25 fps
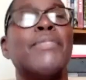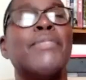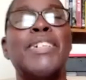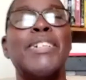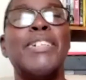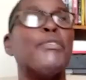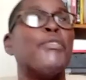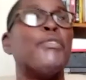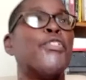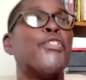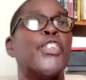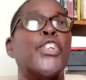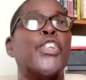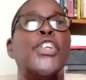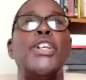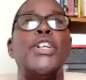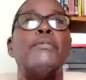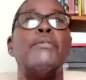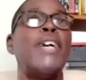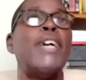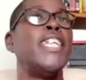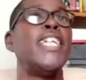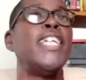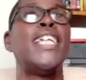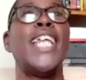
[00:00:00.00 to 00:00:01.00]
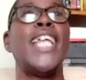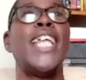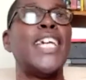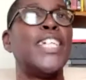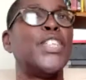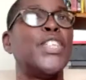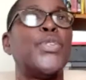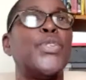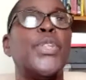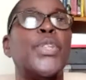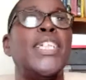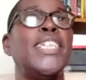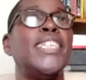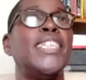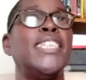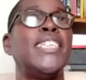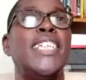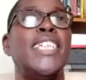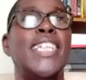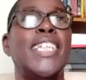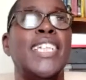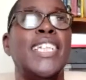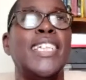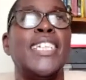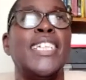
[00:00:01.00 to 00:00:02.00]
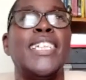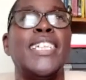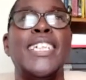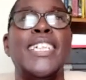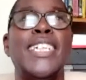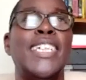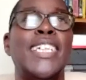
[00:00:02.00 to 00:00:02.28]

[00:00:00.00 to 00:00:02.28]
for any clients who are listening,